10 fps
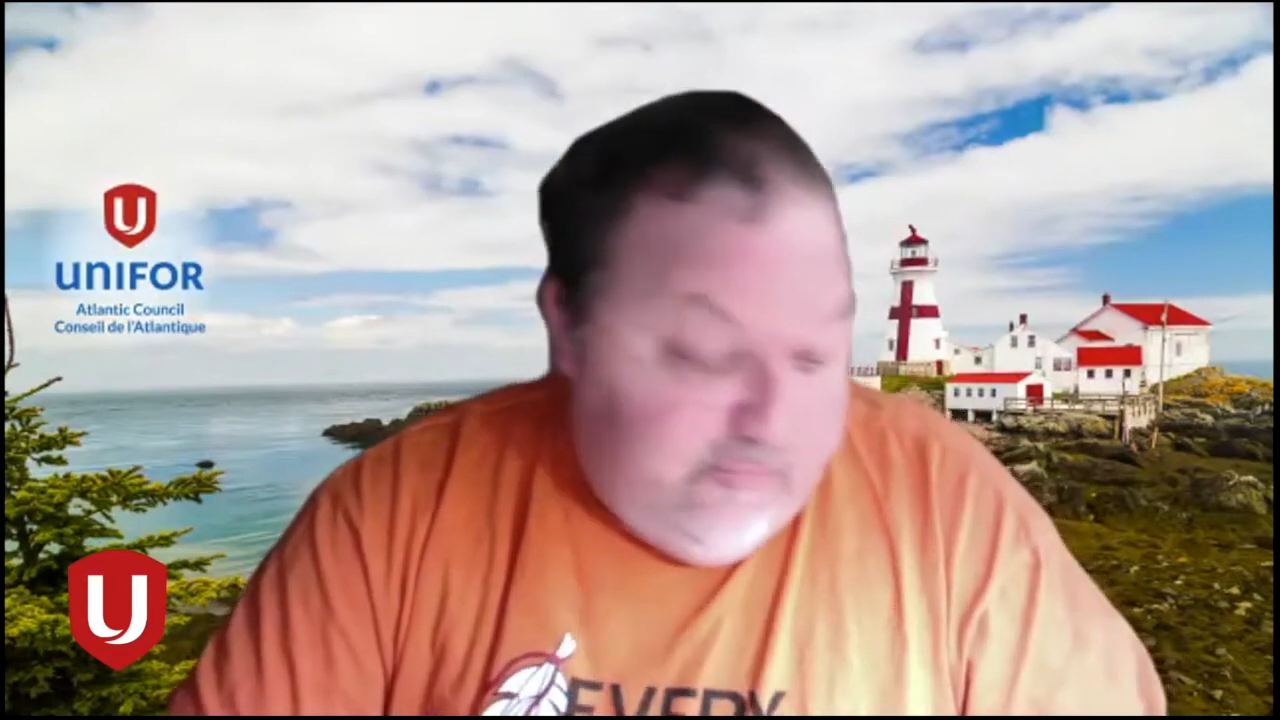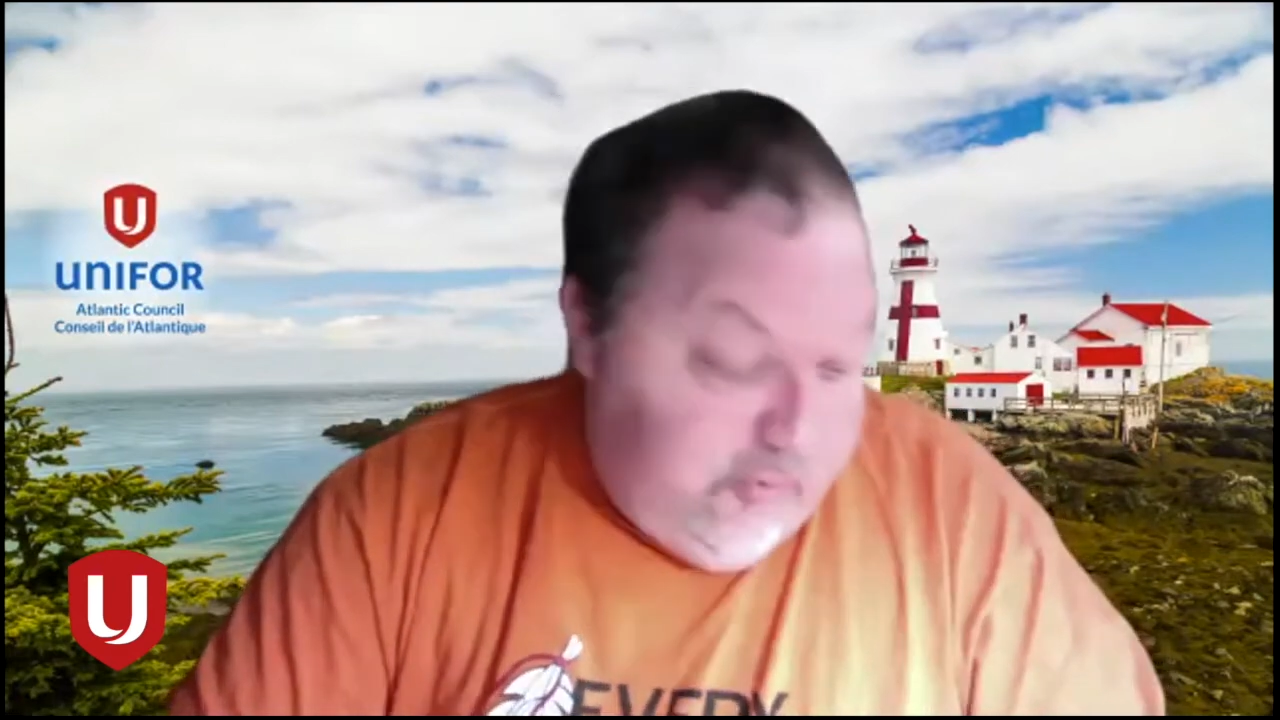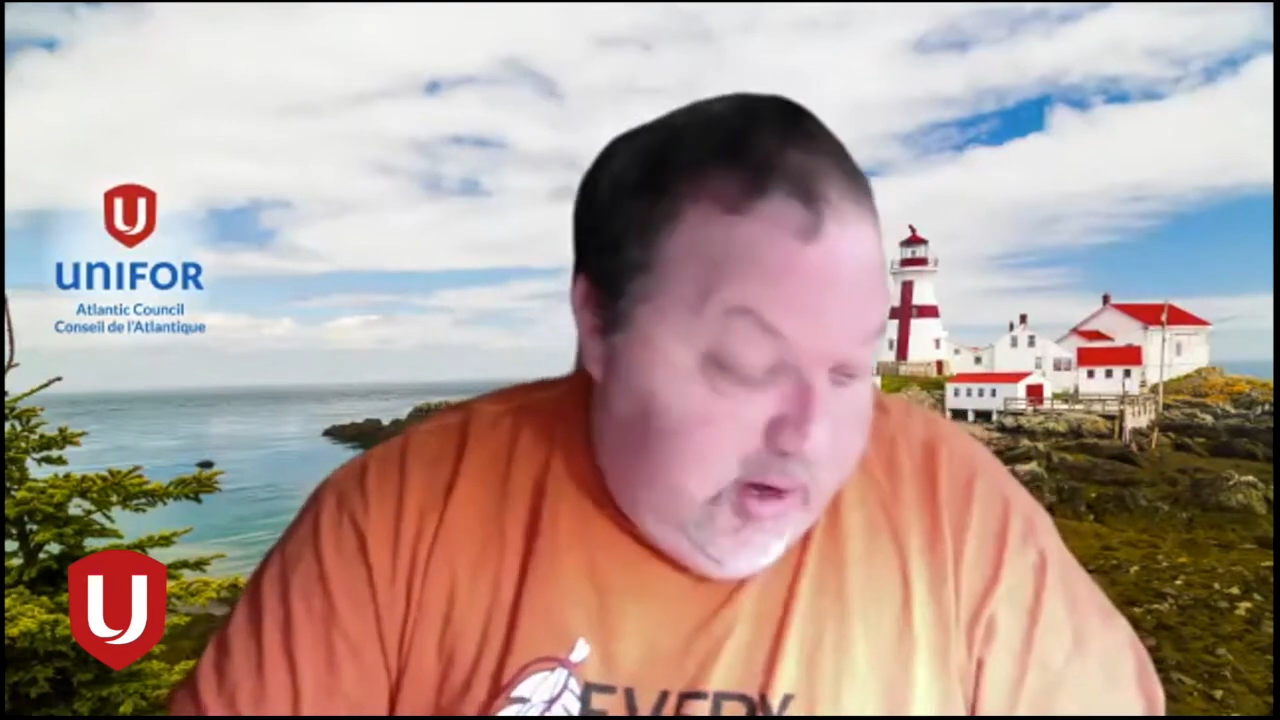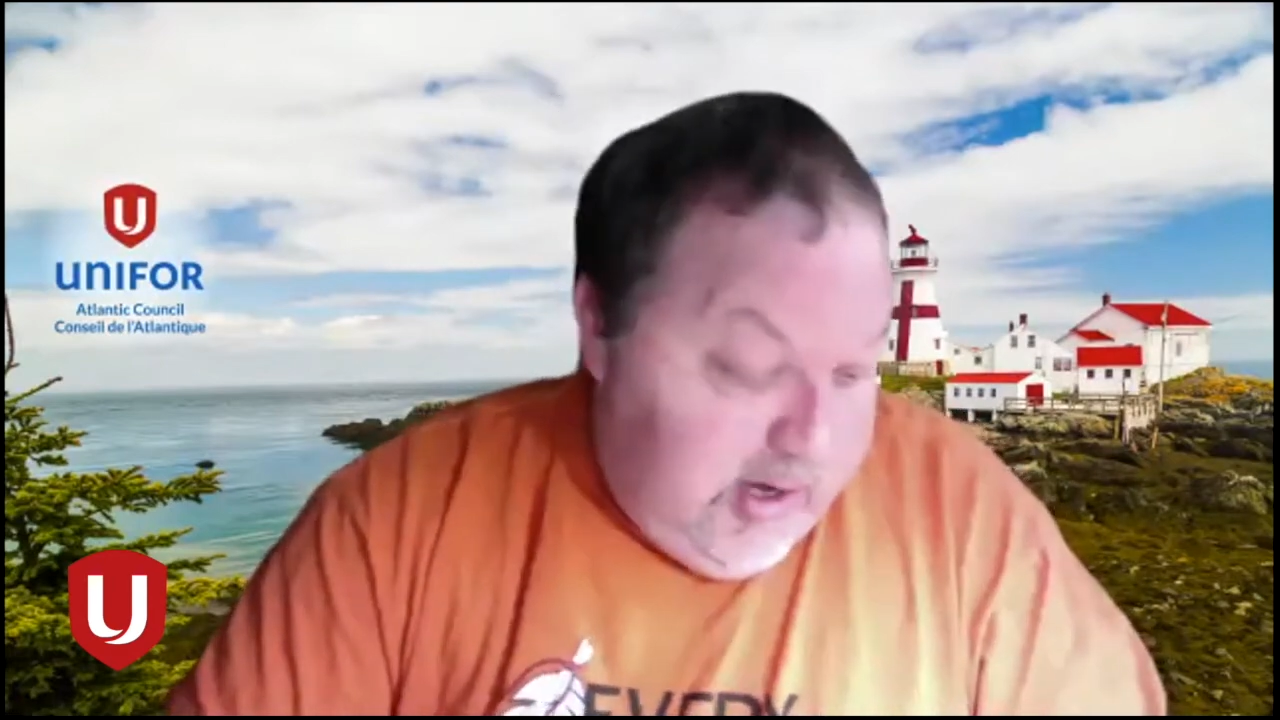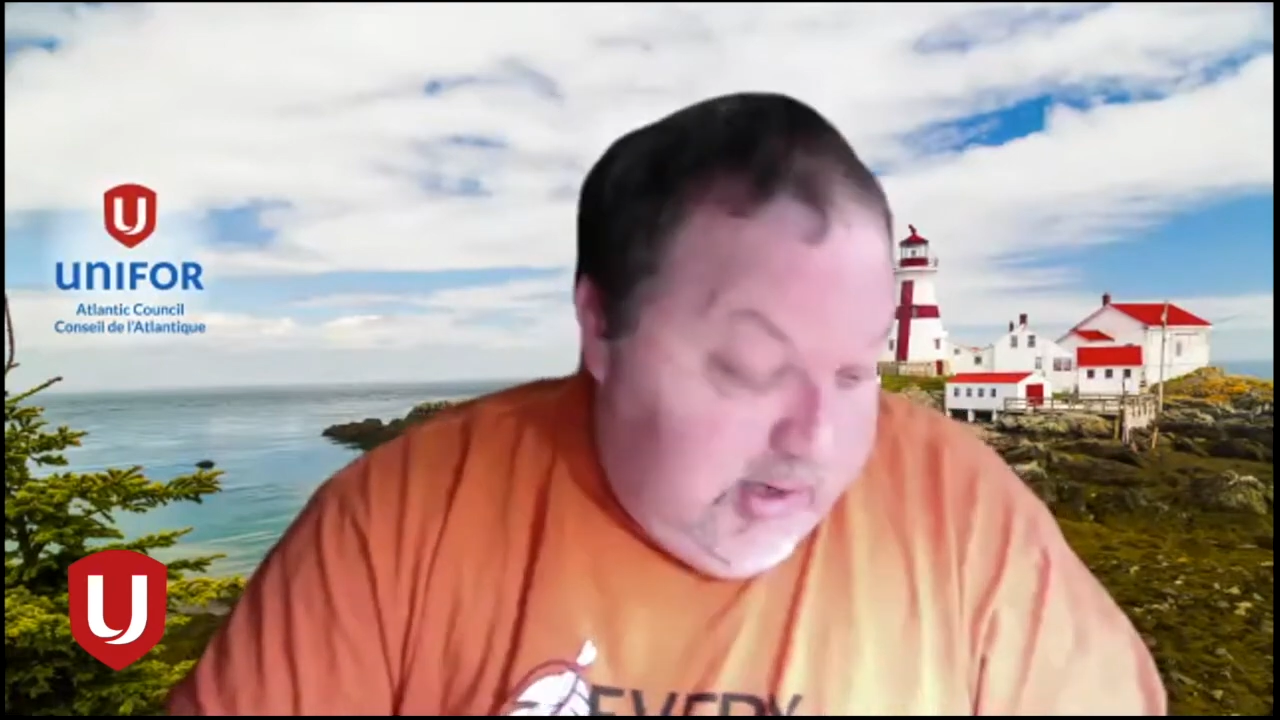
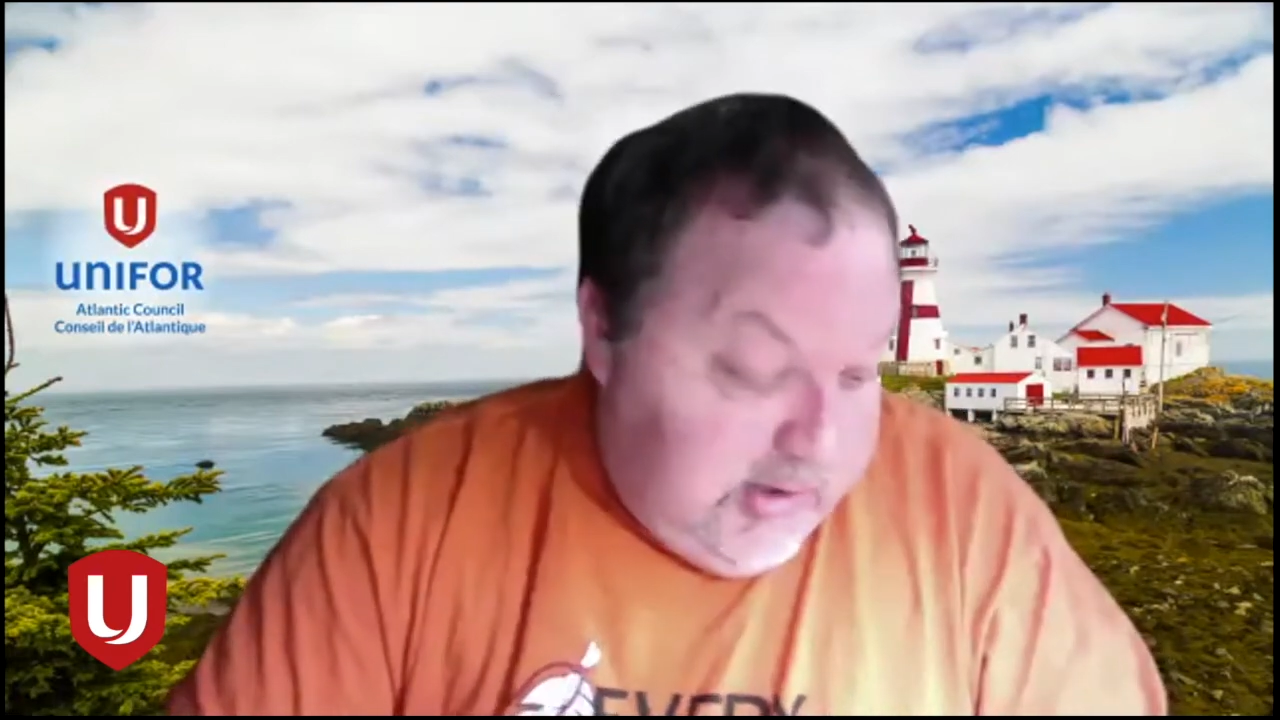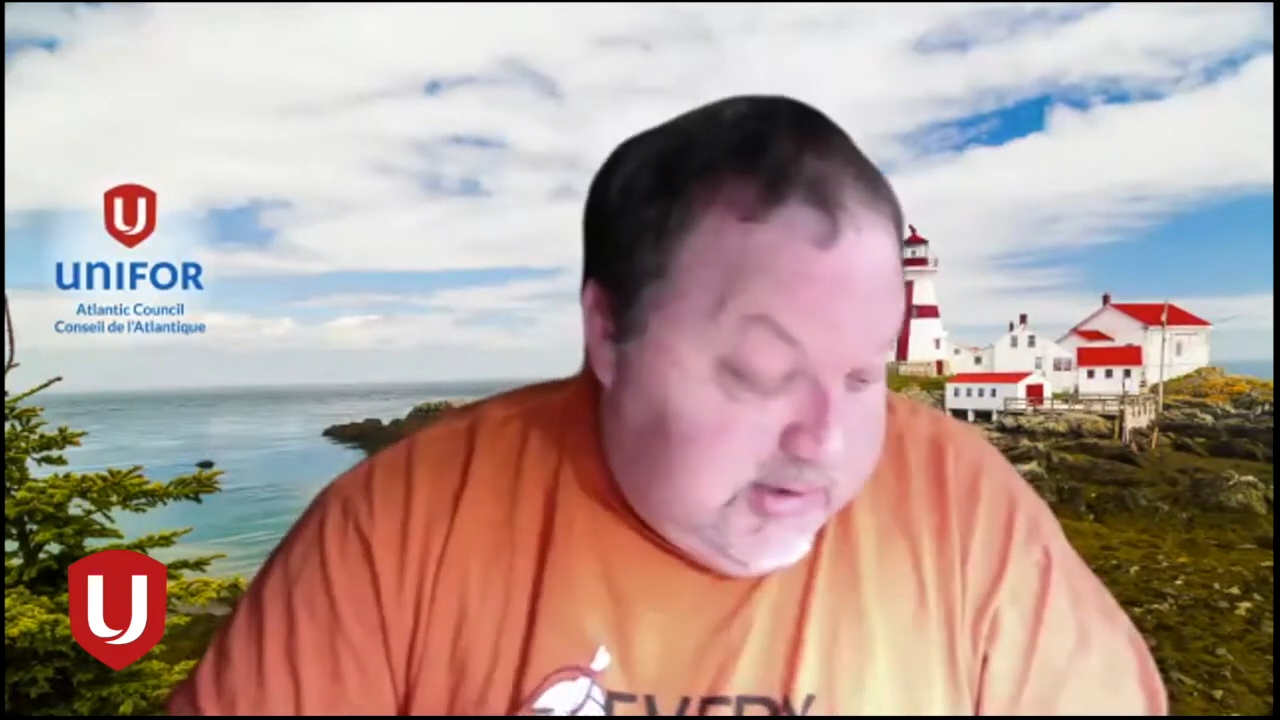trained